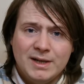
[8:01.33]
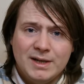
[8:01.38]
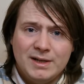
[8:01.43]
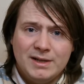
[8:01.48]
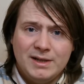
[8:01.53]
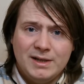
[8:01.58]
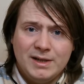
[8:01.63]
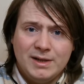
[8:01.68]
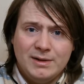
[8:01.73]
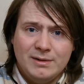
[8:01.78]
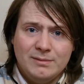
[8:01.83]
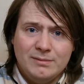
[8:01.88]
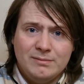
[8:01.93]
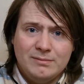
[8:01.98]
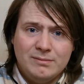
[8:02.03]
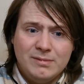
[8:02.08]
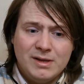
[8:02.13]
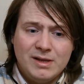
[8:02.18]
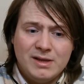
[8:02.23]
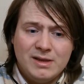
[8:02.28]

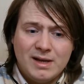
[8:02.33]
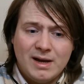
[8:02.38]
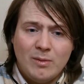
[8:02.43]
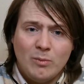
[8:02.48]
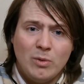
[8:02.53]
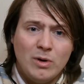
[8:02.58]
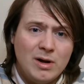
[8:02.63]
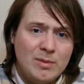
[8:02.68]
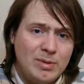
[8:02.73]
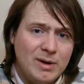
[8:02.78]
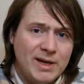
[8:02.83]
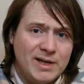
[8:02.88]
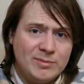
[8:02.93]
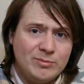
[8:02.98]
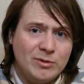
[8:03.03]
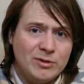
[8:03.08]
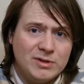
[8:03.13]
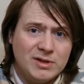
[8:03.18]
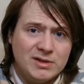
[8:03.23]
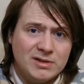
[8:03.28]
within that, workplace
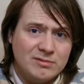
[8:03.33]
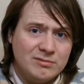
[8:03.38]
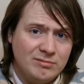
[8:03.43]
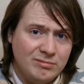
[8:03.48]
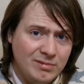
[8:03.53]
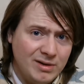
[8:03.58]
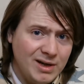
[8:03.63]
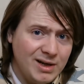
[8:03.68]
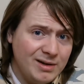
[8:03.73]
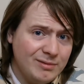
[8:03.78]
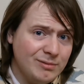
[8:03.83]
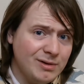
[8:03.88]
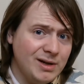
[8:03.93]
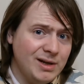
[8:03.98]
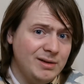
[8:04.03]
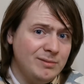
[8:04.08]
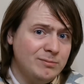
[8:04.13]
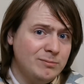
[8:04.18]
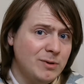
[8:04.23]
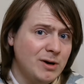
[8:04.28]
projects really,
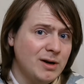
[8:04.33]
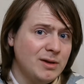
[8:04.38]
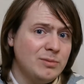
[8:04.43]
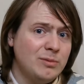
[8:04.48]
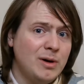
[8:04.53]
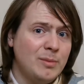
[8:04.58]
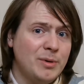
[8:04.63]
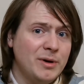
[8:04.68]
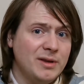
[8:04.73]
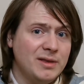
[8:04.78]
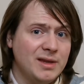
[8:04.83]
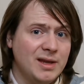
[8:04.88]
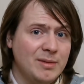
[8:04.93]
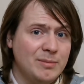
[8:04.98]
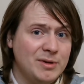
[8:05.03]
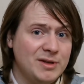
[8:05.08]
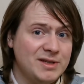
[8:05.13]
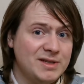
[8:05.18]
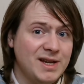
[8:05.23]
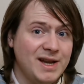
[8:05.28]
really worthwhile putting there,
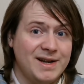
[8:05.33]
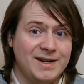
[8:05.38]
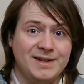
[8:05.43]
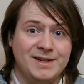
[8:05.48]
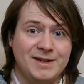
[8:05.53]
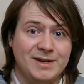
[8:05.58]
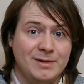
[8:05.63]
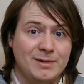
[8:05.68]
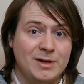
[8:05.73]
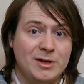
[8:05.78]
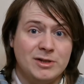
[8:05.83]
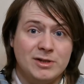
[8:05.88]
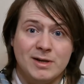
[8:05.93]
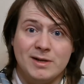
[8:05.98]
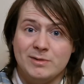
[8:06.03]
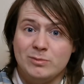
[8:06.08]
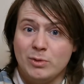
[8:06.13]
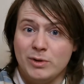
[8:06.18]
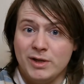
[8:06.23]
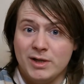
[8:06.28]
because again, it
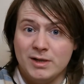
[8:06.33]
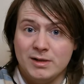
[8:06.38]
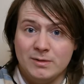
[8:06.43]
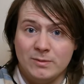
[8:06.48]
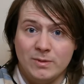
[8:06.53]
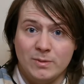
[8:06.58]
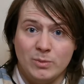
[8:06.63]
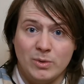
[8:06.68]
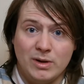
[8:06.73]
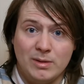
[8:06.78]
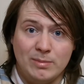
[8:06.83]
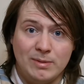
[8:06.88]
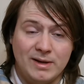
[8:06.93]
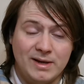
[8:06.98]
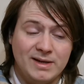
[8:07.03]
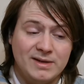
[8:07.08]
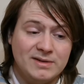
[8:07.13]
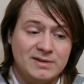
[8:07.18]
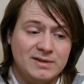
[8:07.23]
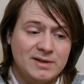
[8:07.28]
shows what you can do in the
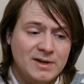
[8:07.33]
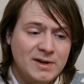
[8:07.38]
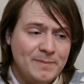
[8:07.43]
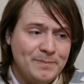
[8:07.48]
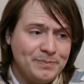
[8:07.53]
workplace,